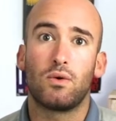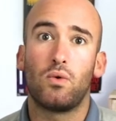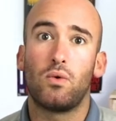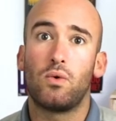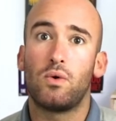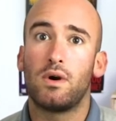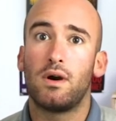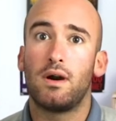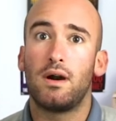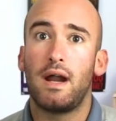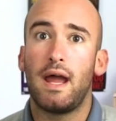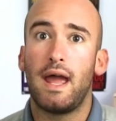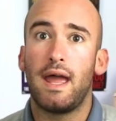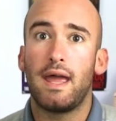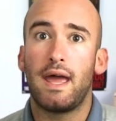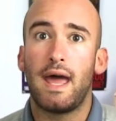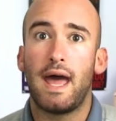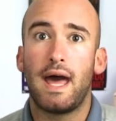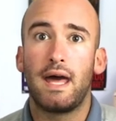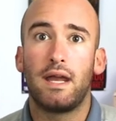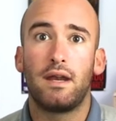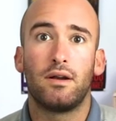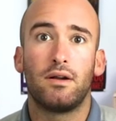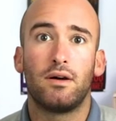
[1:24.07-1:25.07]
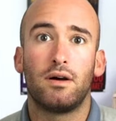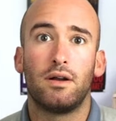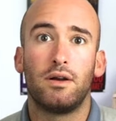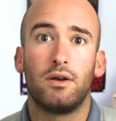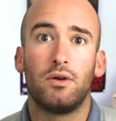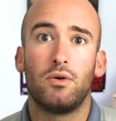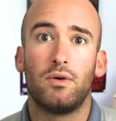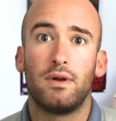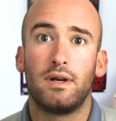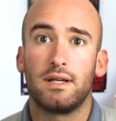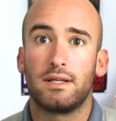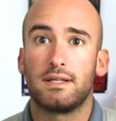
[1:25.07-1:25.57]
or add it
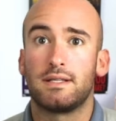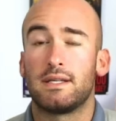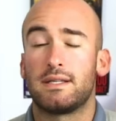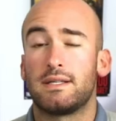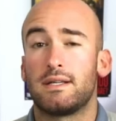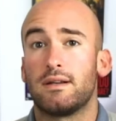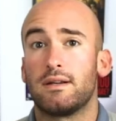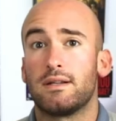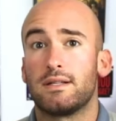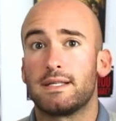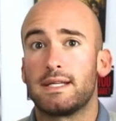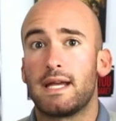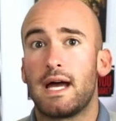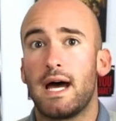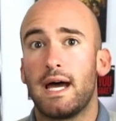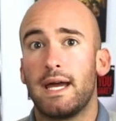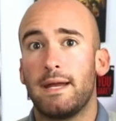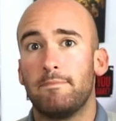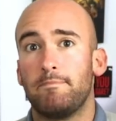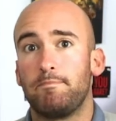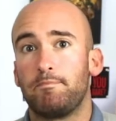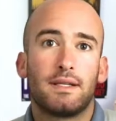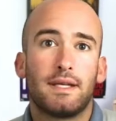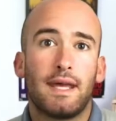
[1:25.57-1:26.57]
onto an existing design.